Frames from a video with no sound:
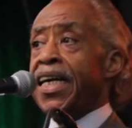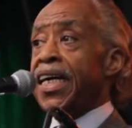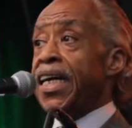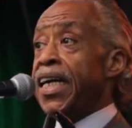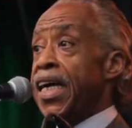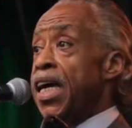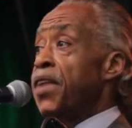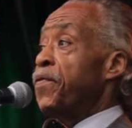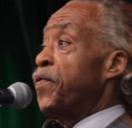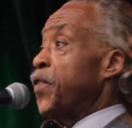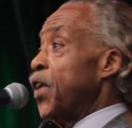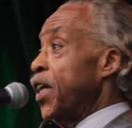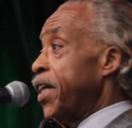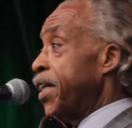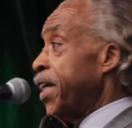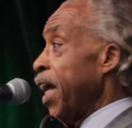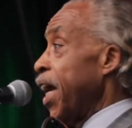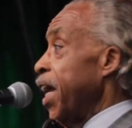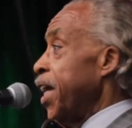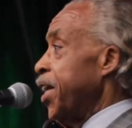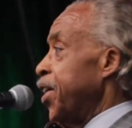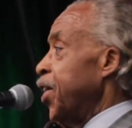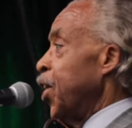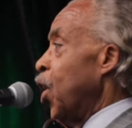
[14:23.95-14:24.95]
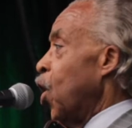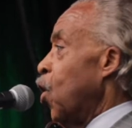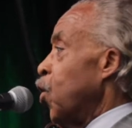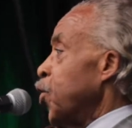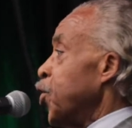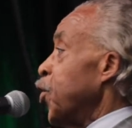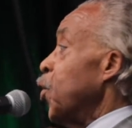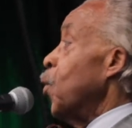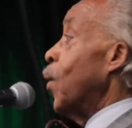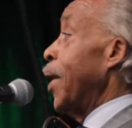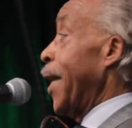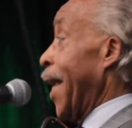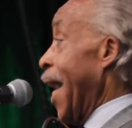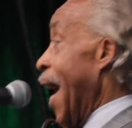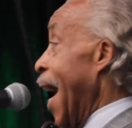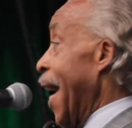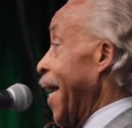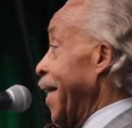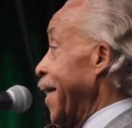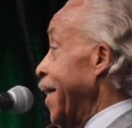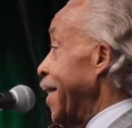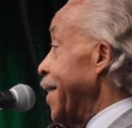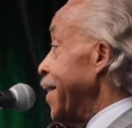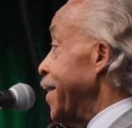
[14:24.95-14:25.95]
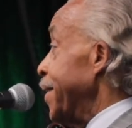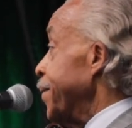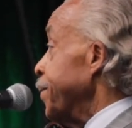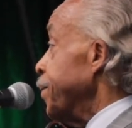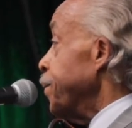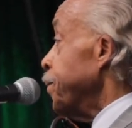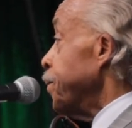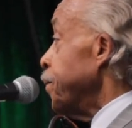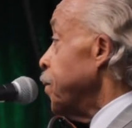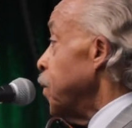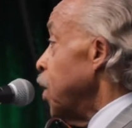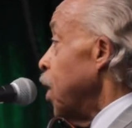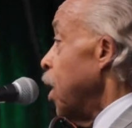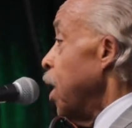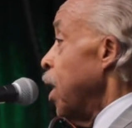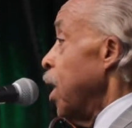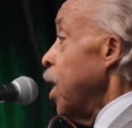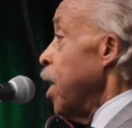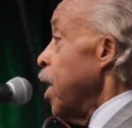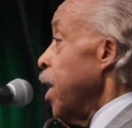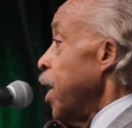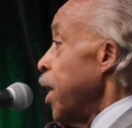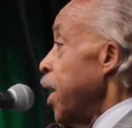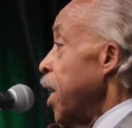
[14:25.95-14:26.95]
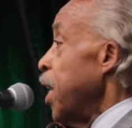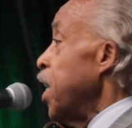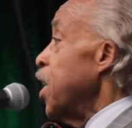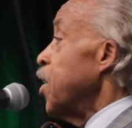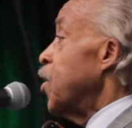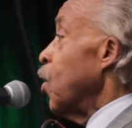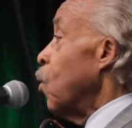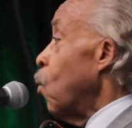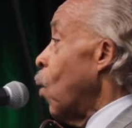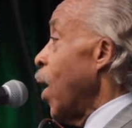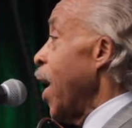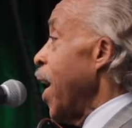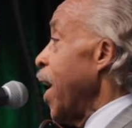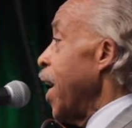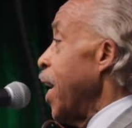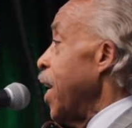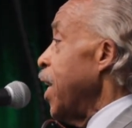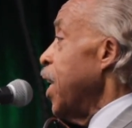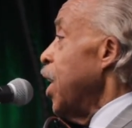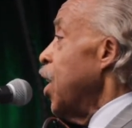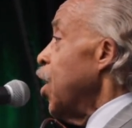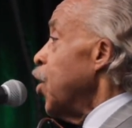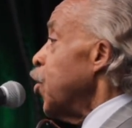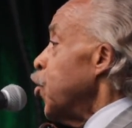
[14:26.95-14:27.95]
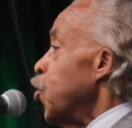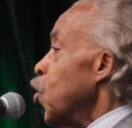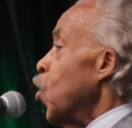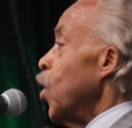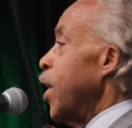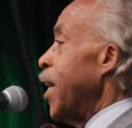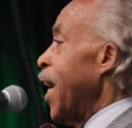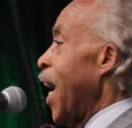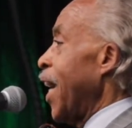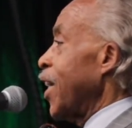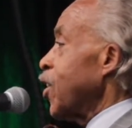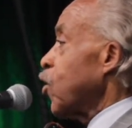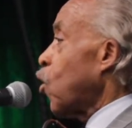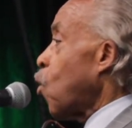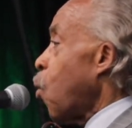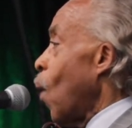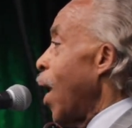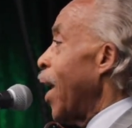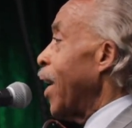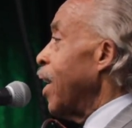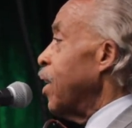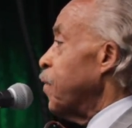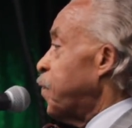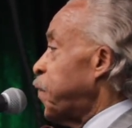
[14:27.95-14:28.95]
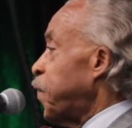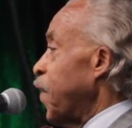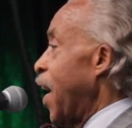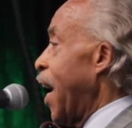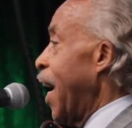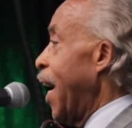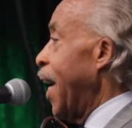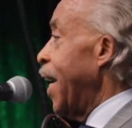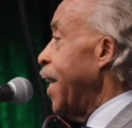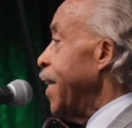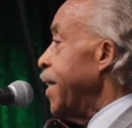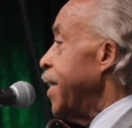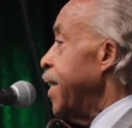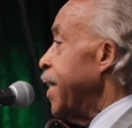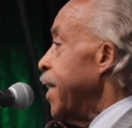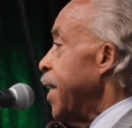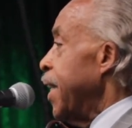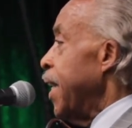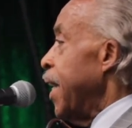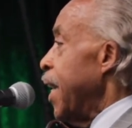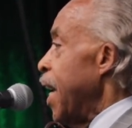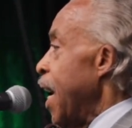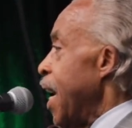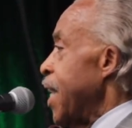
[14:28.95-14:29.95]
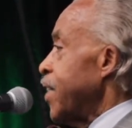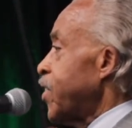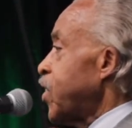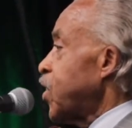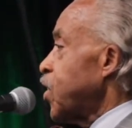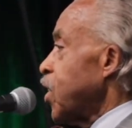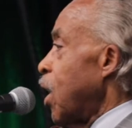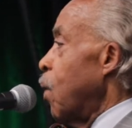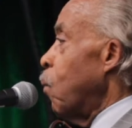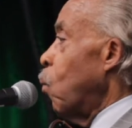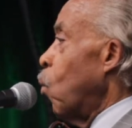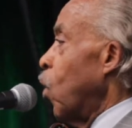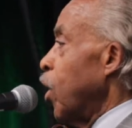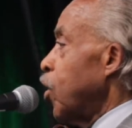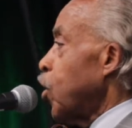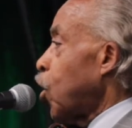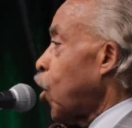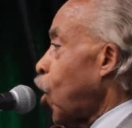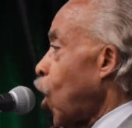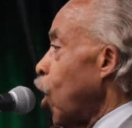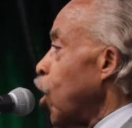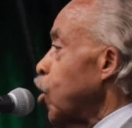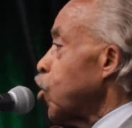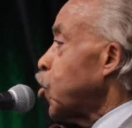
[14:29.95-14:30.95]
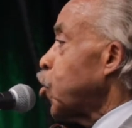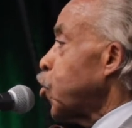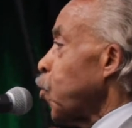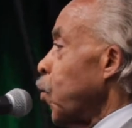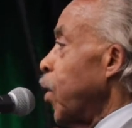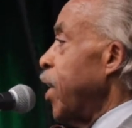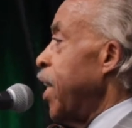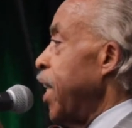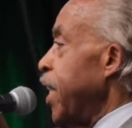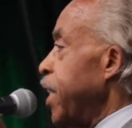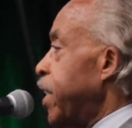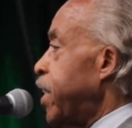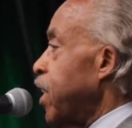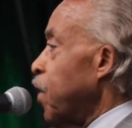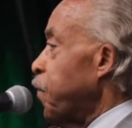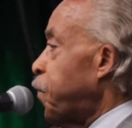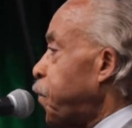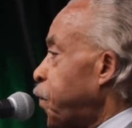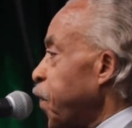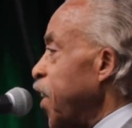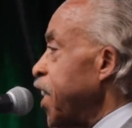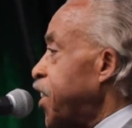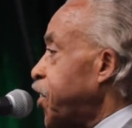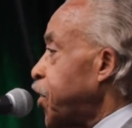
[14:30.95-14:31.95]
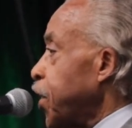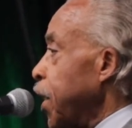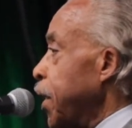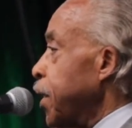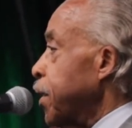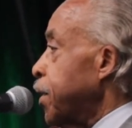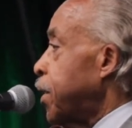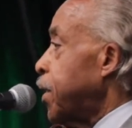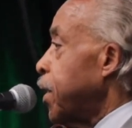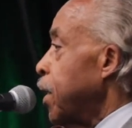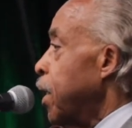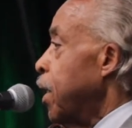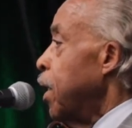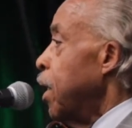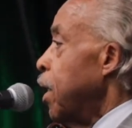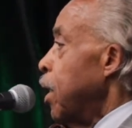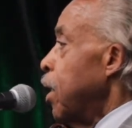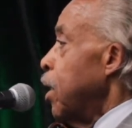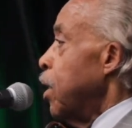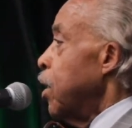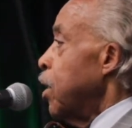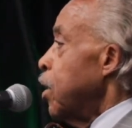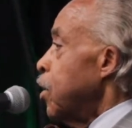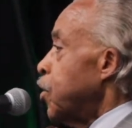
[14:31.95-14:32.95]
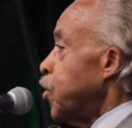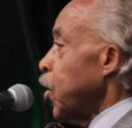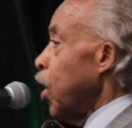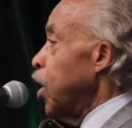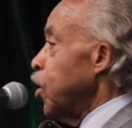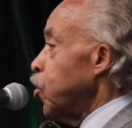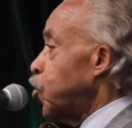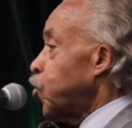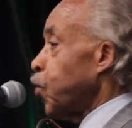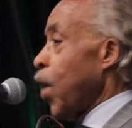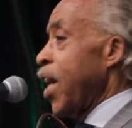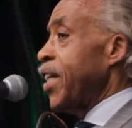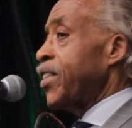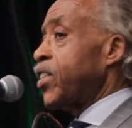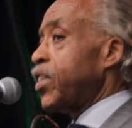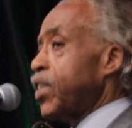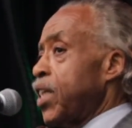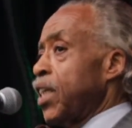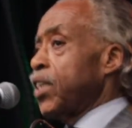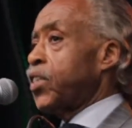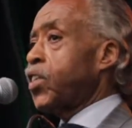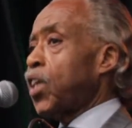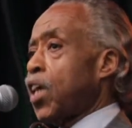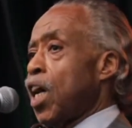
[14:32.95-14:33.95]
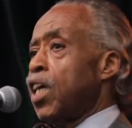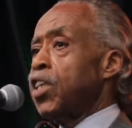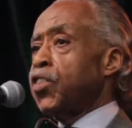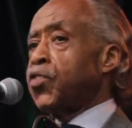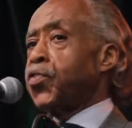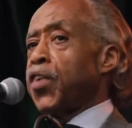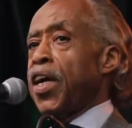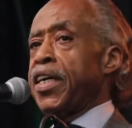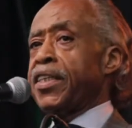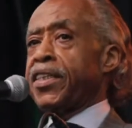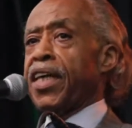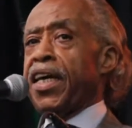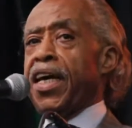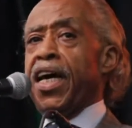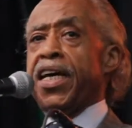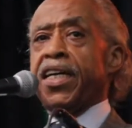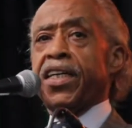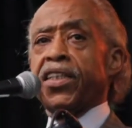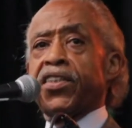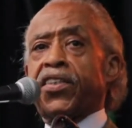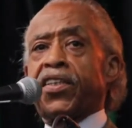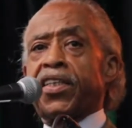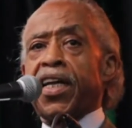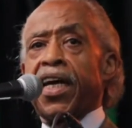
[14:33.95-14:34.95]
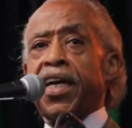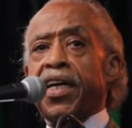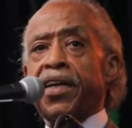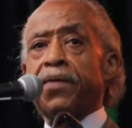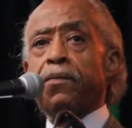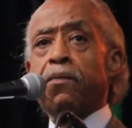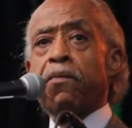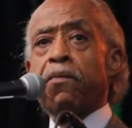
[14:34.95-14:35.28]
If you did know, you were lying. Either way, you're not qualified as someone culturally deficient to address this country as a head of state.